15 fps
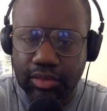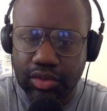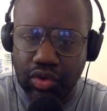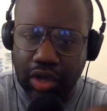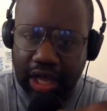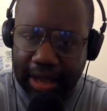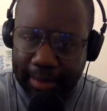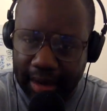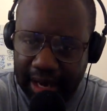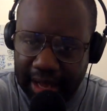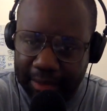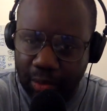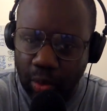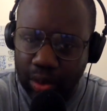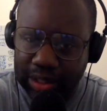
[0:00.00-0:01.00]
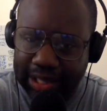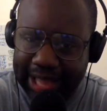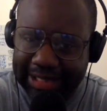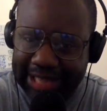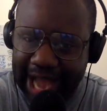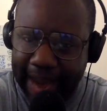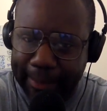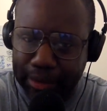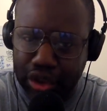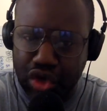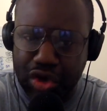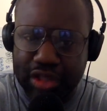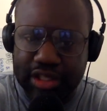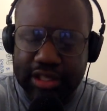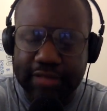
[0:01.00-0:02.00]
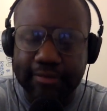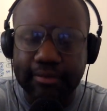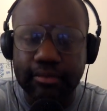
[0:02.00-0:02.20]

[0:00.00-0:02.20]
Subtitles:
You're coming up with less opportunity.